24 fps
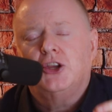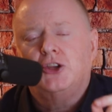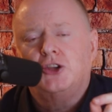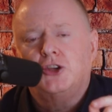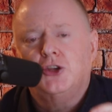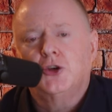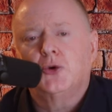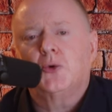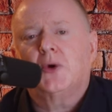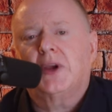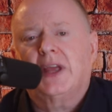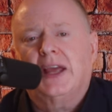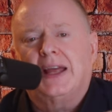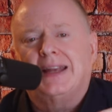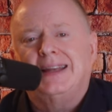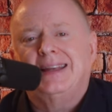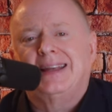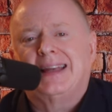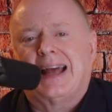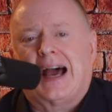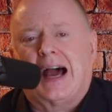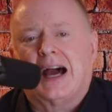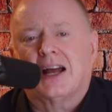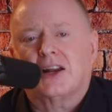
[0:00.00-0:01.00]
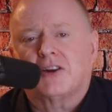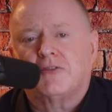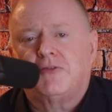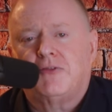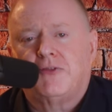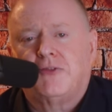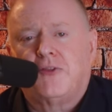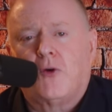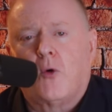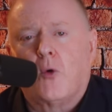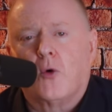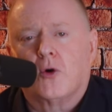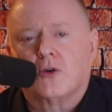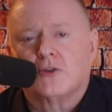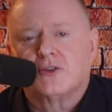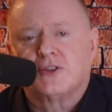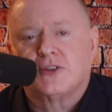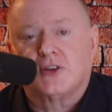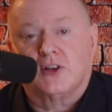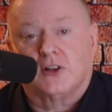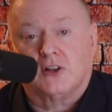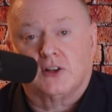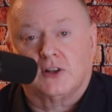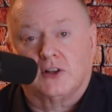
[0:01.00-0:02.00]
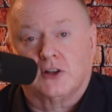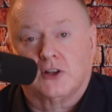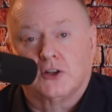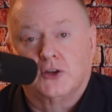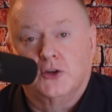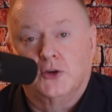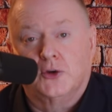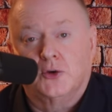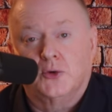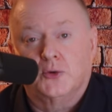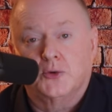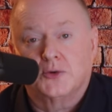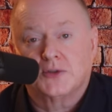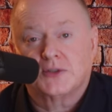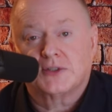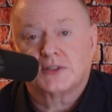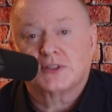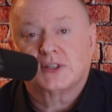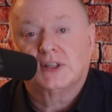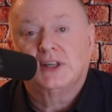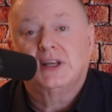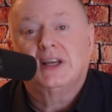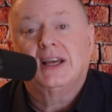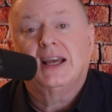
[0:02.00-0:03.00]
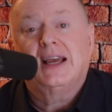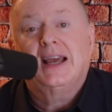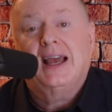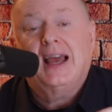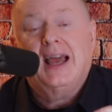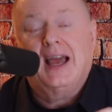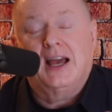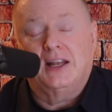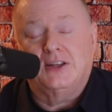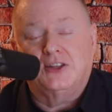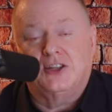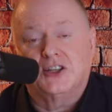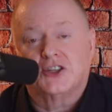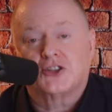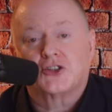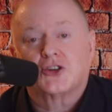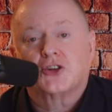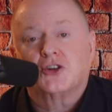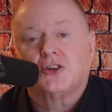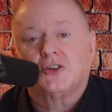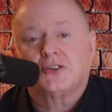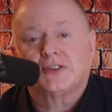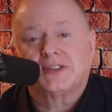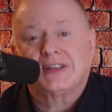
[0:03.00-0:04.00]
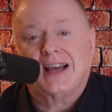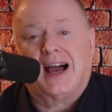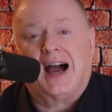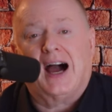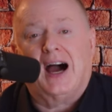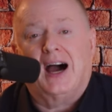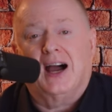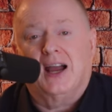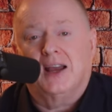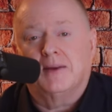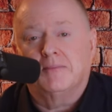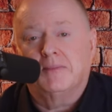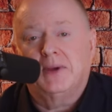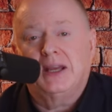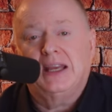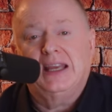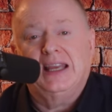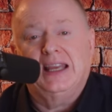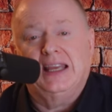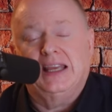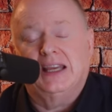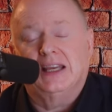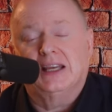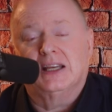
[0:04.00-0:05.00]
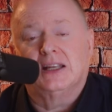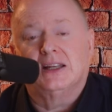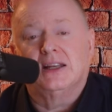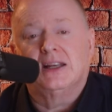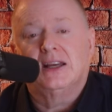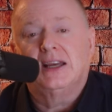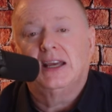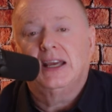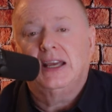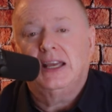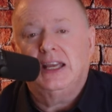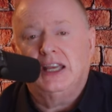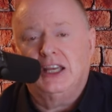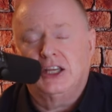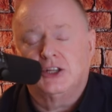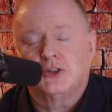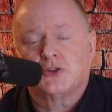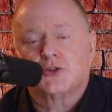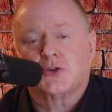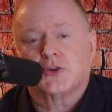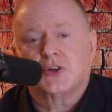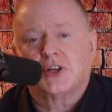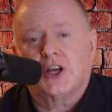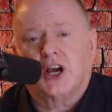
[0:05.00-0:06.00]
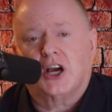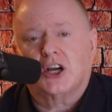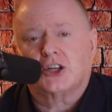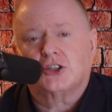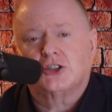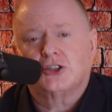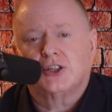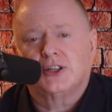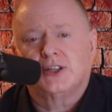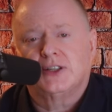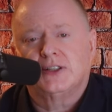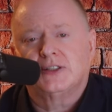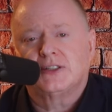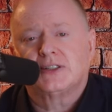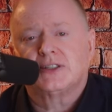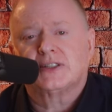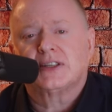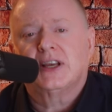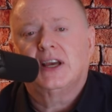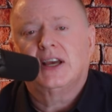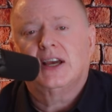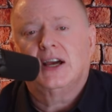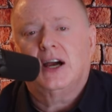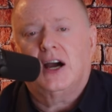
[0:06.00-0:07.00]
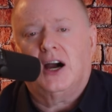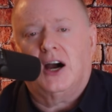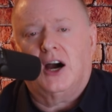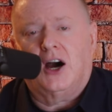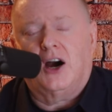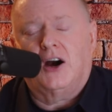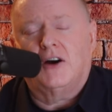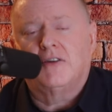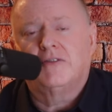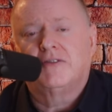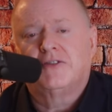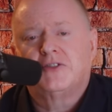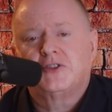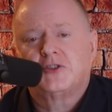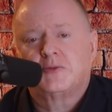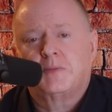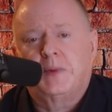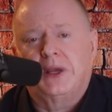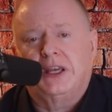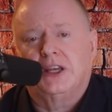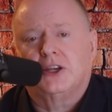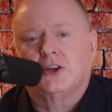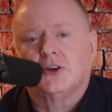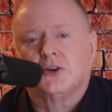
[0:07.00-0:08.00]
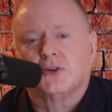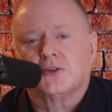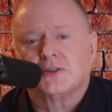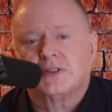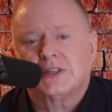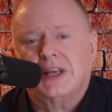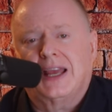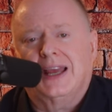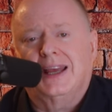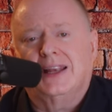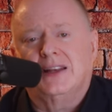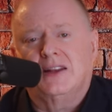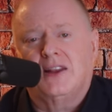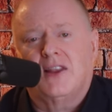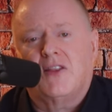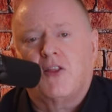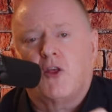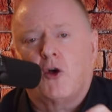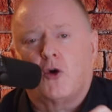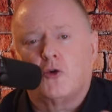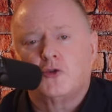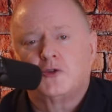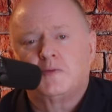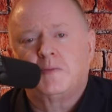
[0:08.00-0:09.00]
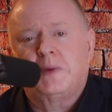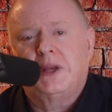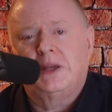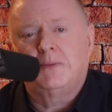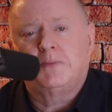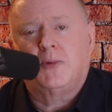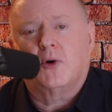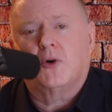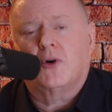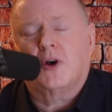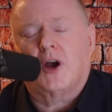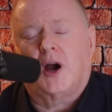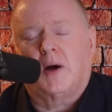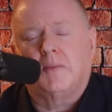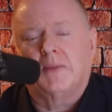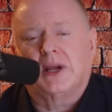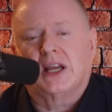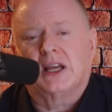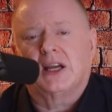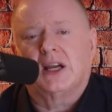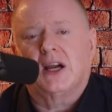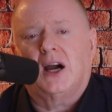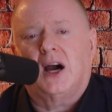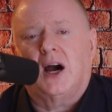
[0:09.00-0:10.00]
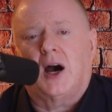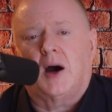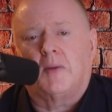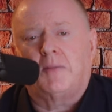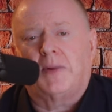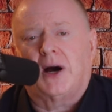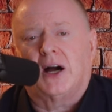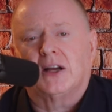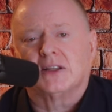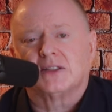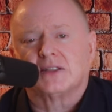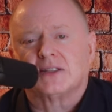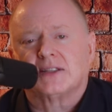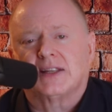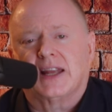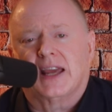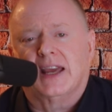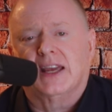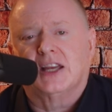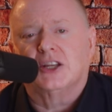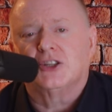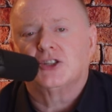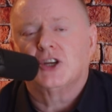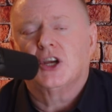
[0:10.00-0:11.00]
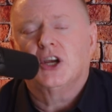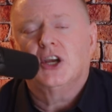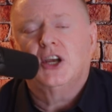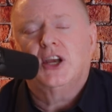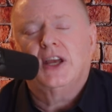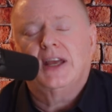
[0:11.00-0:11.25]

You cannot afford to lose additional time in introductions of speakers and those people coming up on stage.